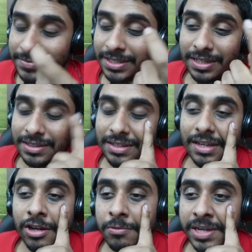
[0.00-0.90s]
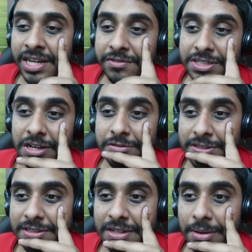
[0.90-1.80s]
You know, it could be any
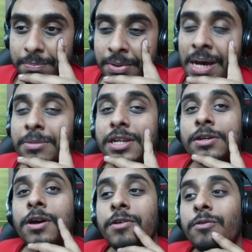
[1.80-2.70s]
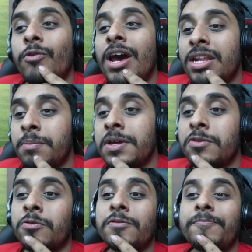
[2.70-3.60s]
results. But I'm going to go right in the
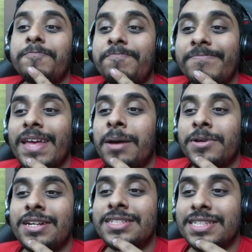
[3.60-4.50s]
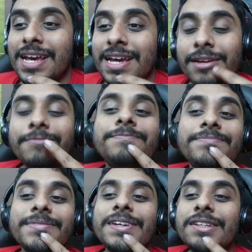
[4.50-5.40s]
middle. I'm going to say
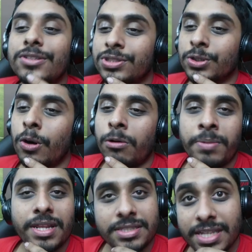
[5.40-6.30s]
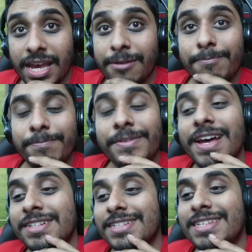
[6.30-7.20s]
the score will be the same
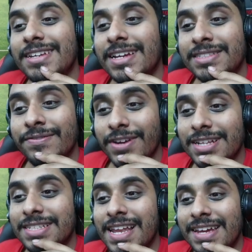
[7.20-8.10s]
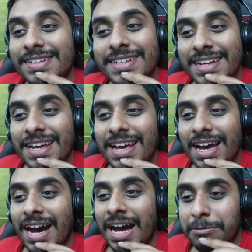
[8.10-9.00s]
as the first leg.
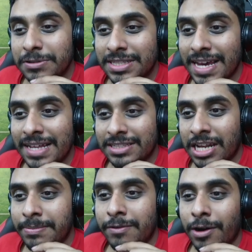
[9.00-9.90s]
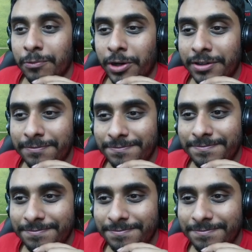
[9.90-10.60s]
I will say it's going to be 1-1.